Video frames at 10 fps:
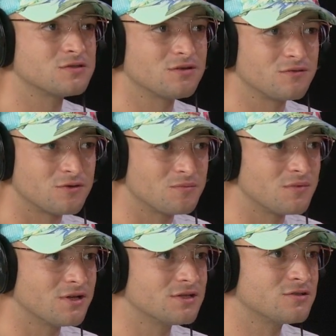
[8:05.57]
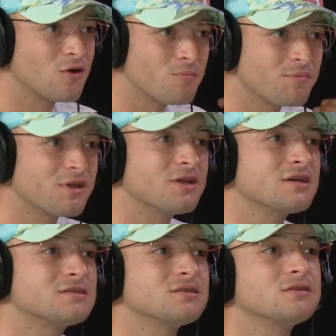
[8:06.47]
either from the
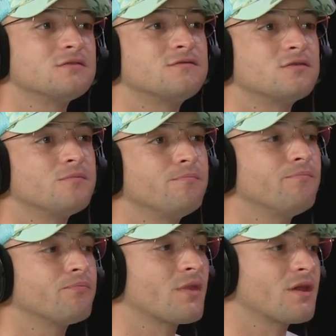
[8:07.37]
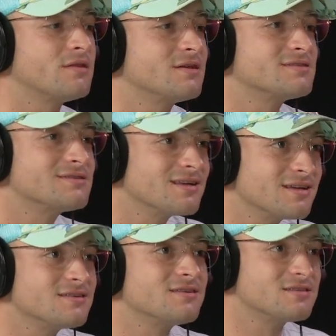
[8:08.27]
topics, either from the
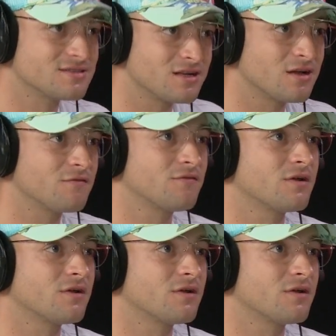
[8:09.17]
scene itself.